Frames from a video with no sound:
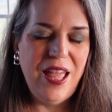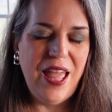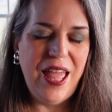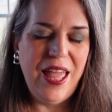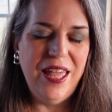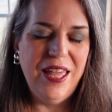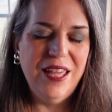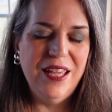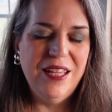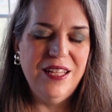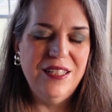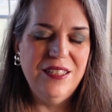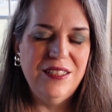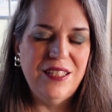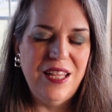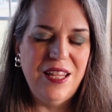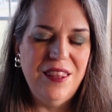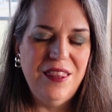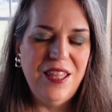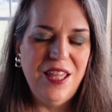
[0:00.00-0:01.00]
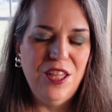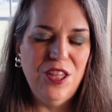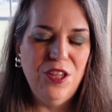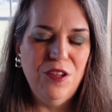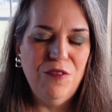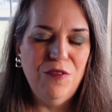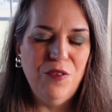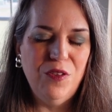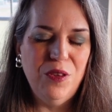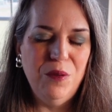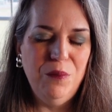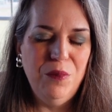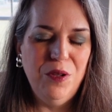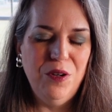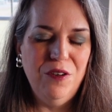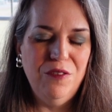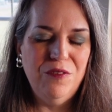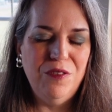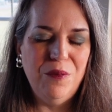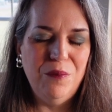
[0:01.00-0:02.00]
and I thank you for the
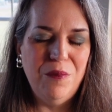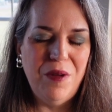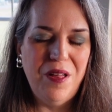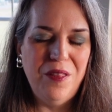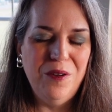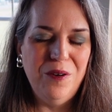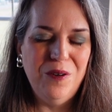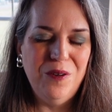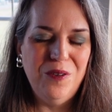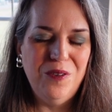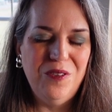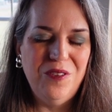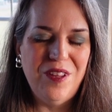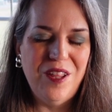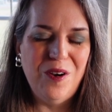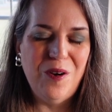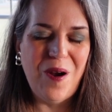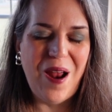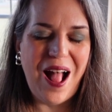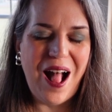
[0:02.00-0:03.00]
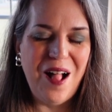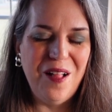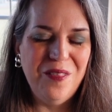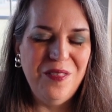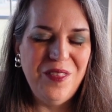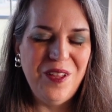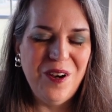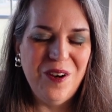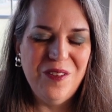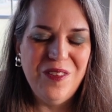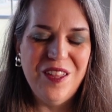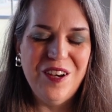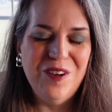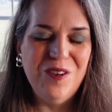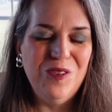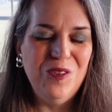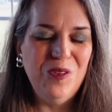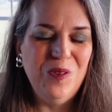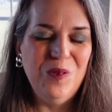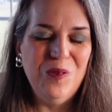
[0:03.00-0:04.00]
beautiful mothers that are out there that
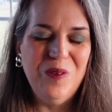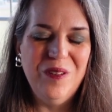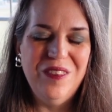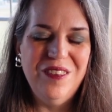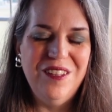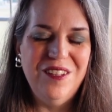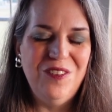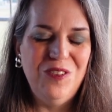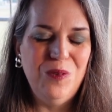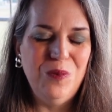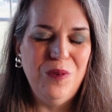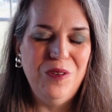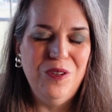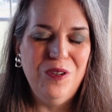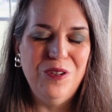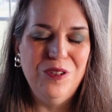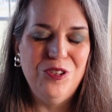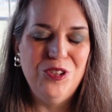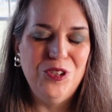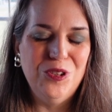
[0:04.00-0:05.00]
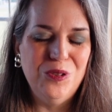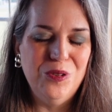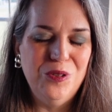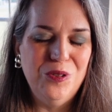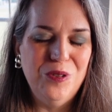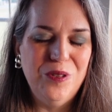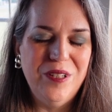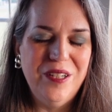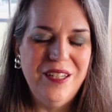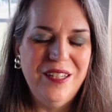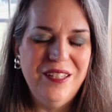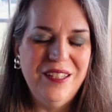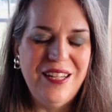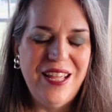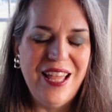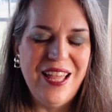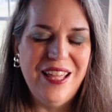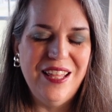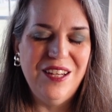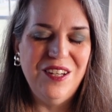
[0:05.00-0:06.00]
are doing this with their children
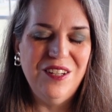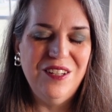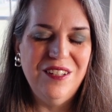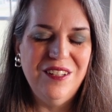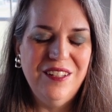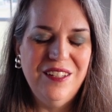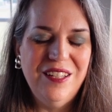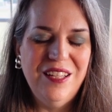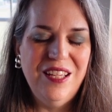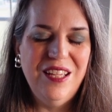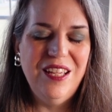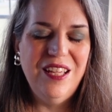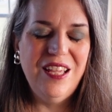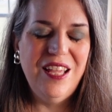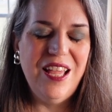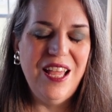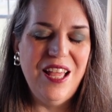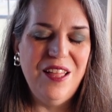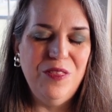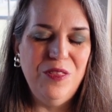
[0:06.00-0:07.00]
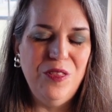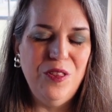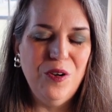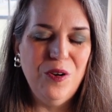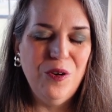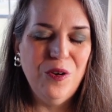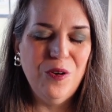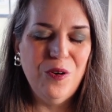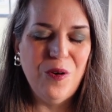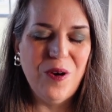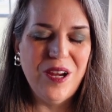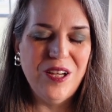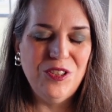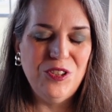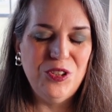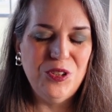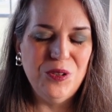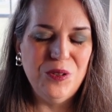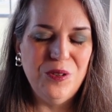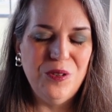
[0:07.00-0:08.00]
and and their
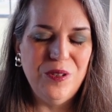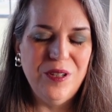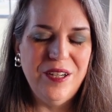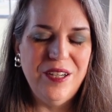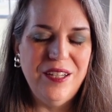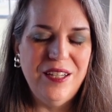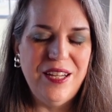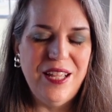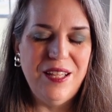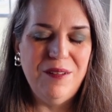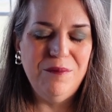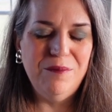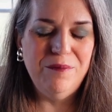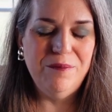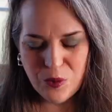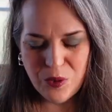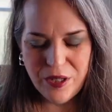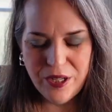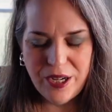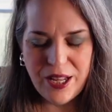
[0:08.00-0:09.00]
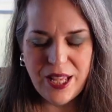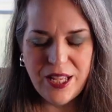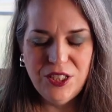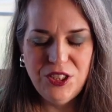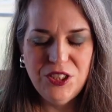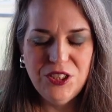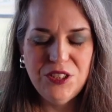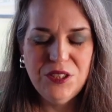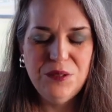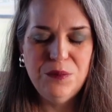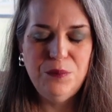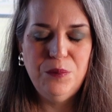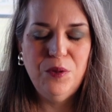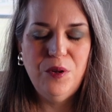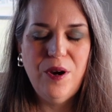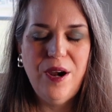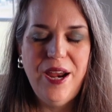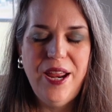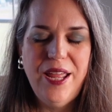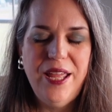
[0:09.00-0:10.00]
grandchildren. And Lord, I just
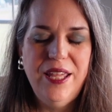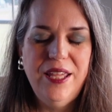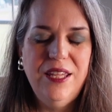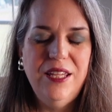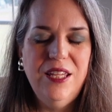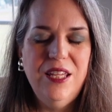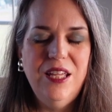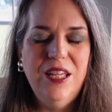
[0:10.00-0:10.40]
pray